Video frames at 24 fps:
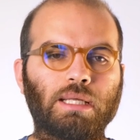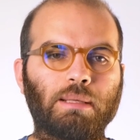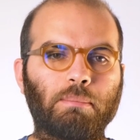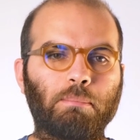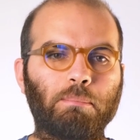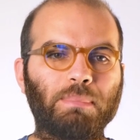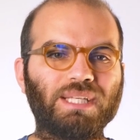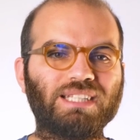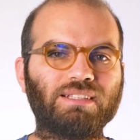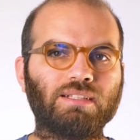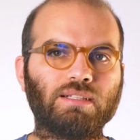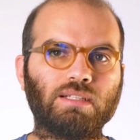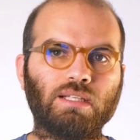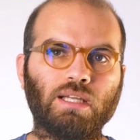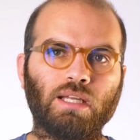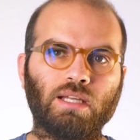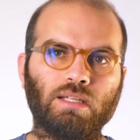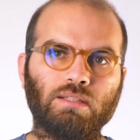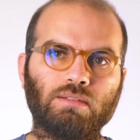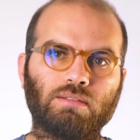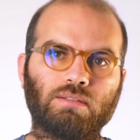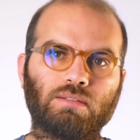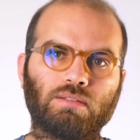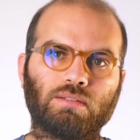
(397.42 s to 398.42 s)

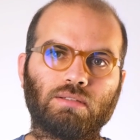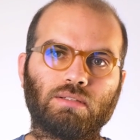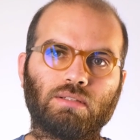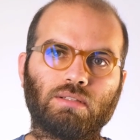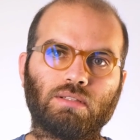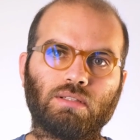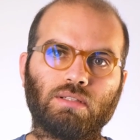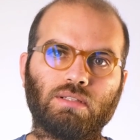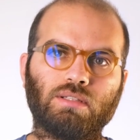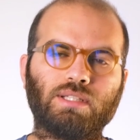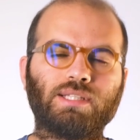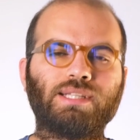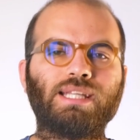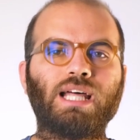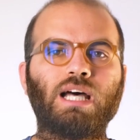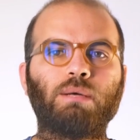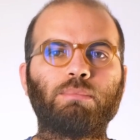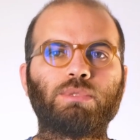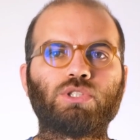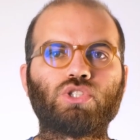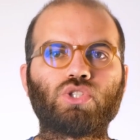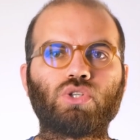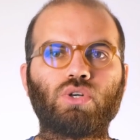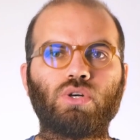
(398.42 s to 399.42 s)
mitigate the
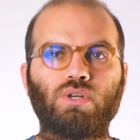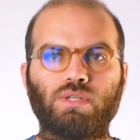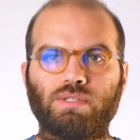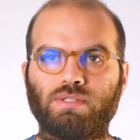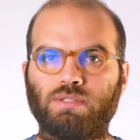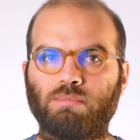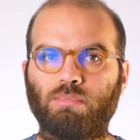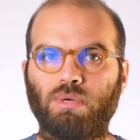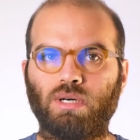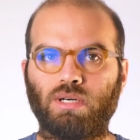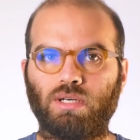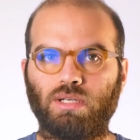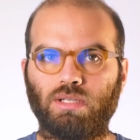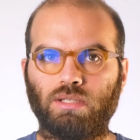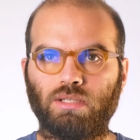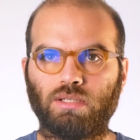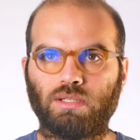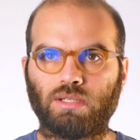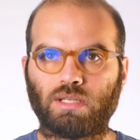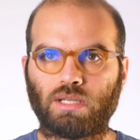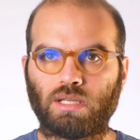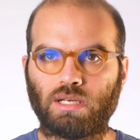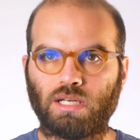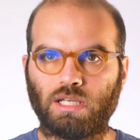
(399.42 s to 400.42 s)
damage caused by
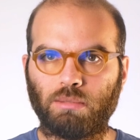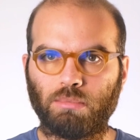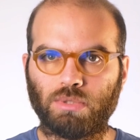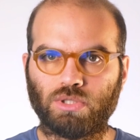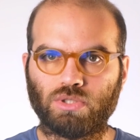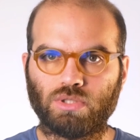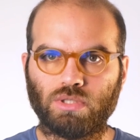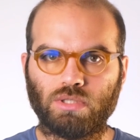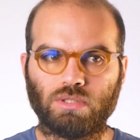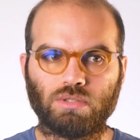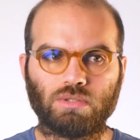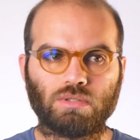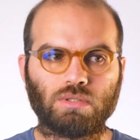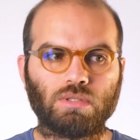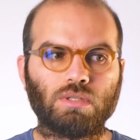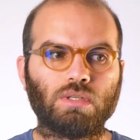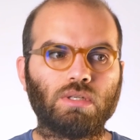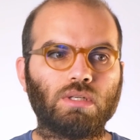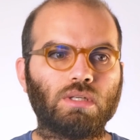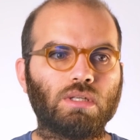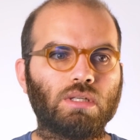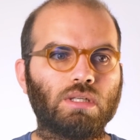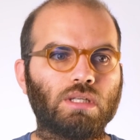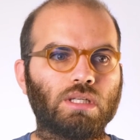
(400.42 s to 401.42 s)
climate change.
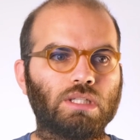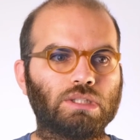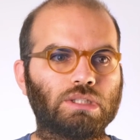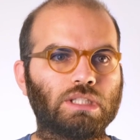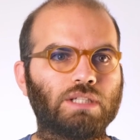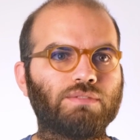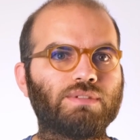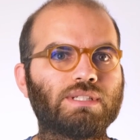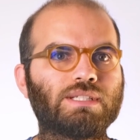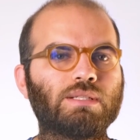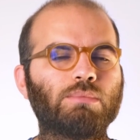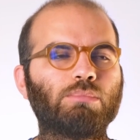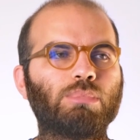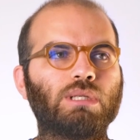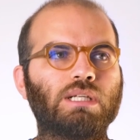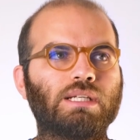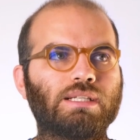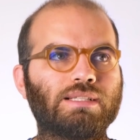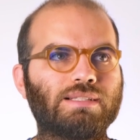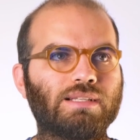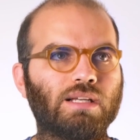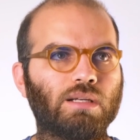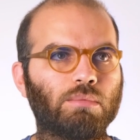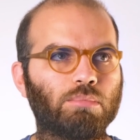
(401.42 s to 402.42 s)
To give a simple
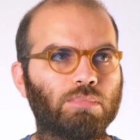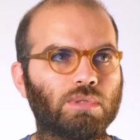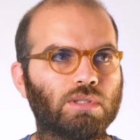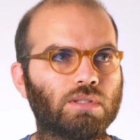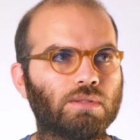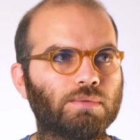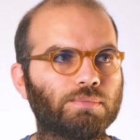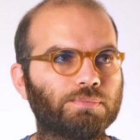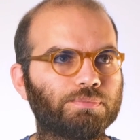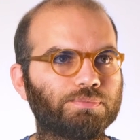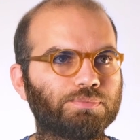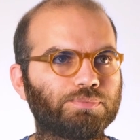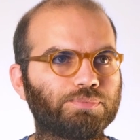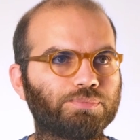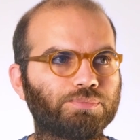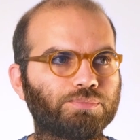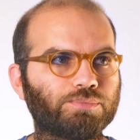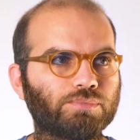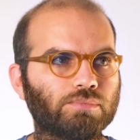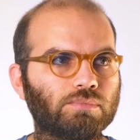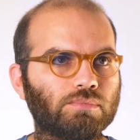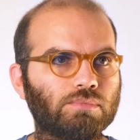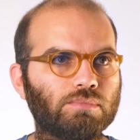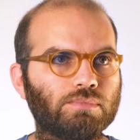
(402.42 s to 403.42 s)
example,
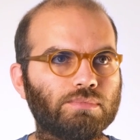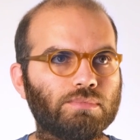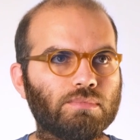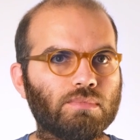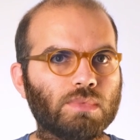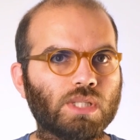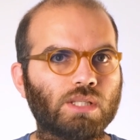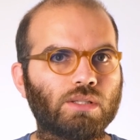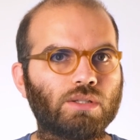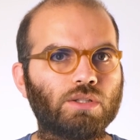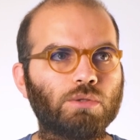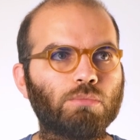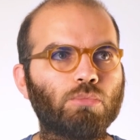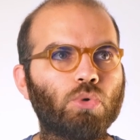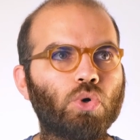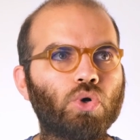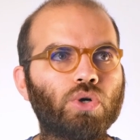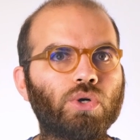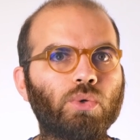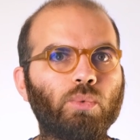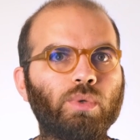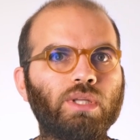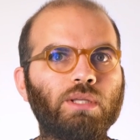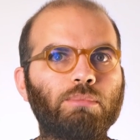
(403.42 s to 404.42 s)
the
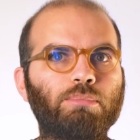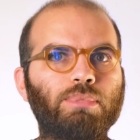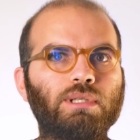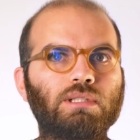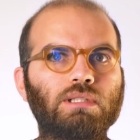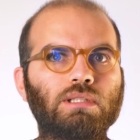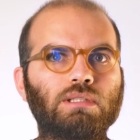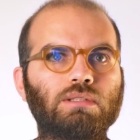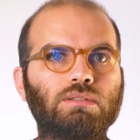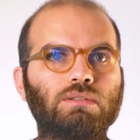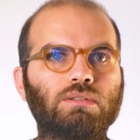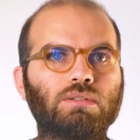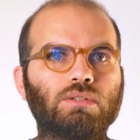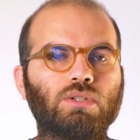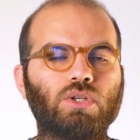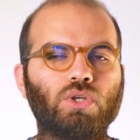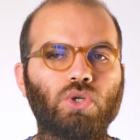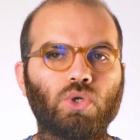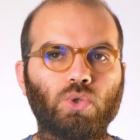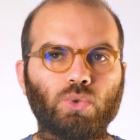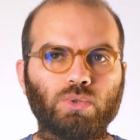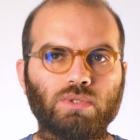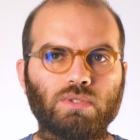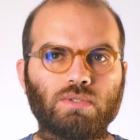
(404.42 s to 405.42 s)
more we build
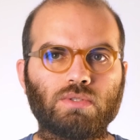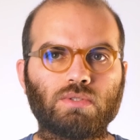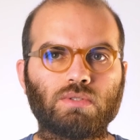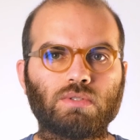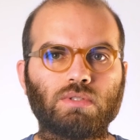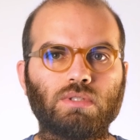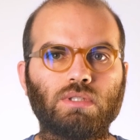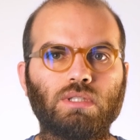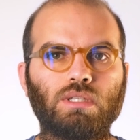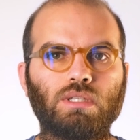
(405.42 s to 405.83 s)
roads